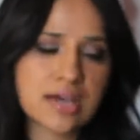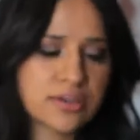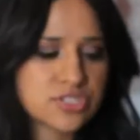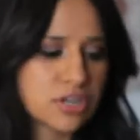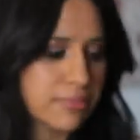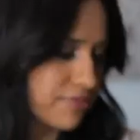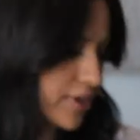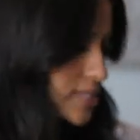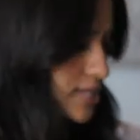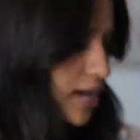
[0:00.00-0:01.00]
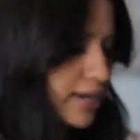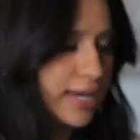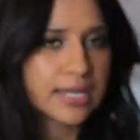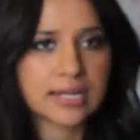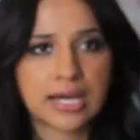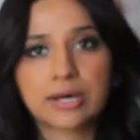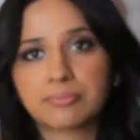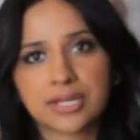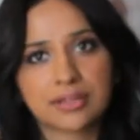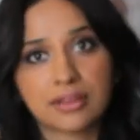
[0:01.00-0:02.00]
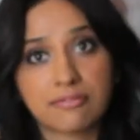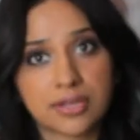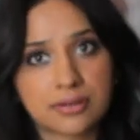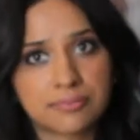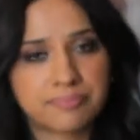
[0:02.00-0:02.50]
I use it on my face at night, and I love it.